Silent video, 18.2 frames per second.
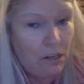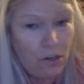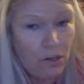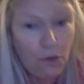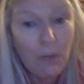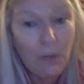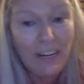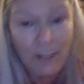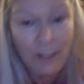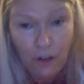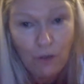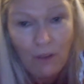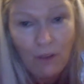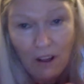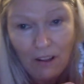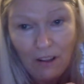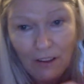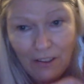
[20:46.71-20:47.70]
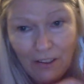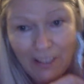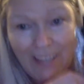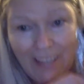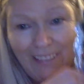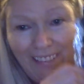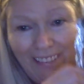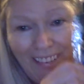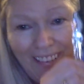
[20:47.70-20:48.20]

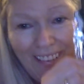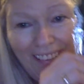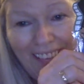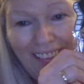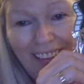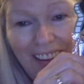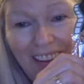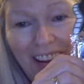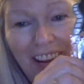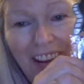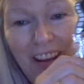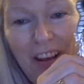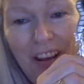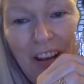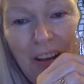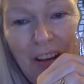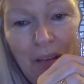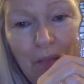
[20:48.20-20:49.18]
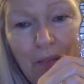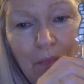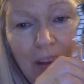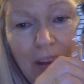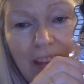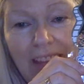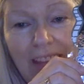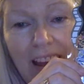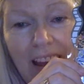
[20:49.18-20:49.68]
$22,
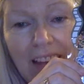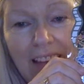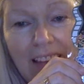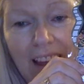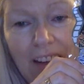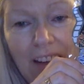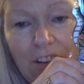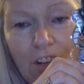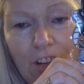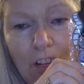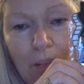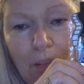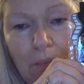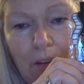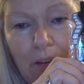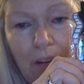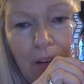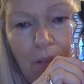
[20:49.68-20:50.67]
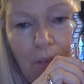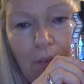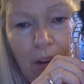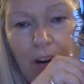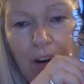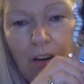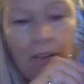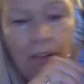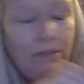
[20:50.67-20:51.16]
but that's actually pretty
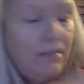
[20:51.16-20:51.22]
rare